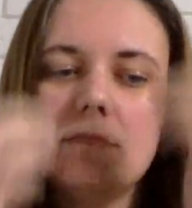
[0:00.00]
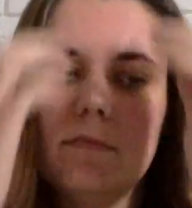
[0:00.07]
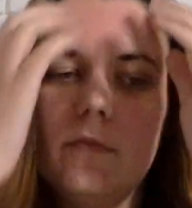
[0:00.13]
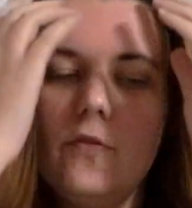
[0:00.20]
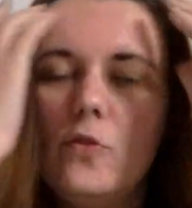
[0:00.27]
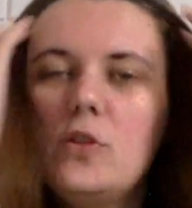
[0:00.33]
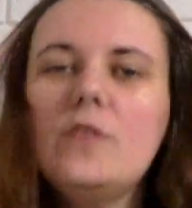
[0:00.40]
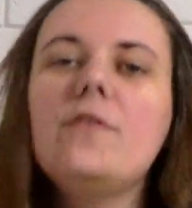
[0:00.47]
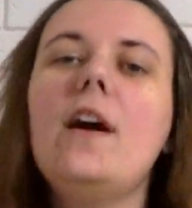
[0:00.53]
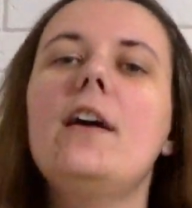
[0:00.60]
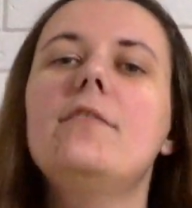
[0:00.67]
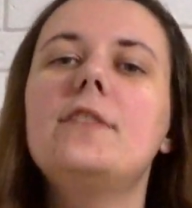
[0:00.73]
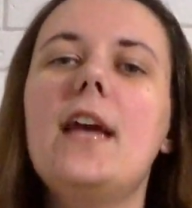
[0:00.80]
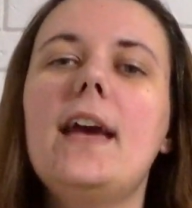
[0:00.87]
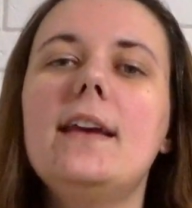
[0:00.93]

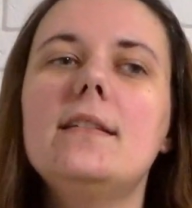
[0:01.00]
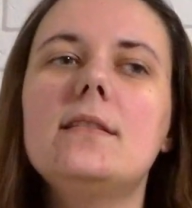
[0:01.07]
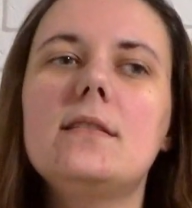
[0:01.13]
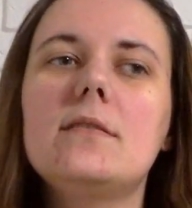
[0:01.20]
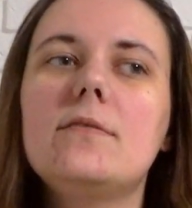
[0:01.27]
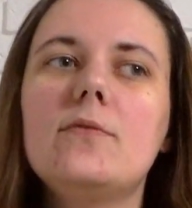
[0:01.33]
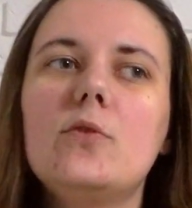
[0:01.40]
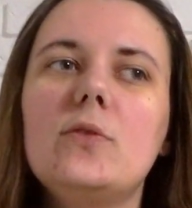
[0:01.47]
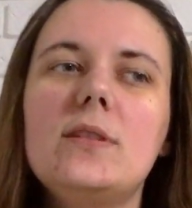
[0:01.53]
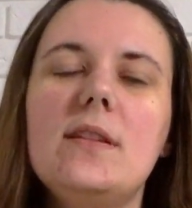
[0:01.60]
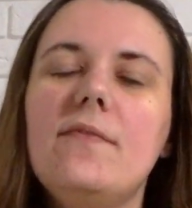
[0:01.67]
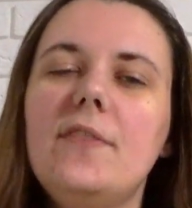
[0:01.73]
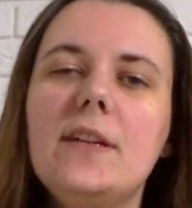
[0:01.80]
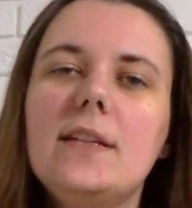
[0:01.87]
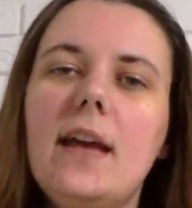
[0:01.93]
45 days, 40
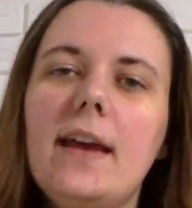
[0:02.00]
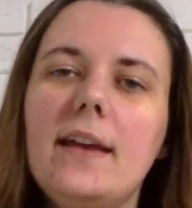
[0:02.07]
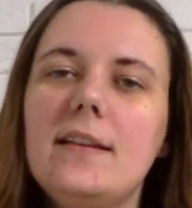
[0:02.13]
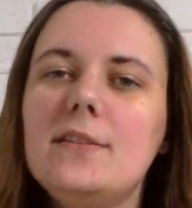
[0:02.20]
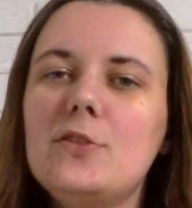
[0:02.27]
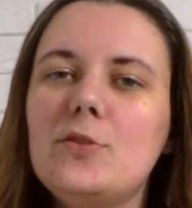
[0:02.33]
something days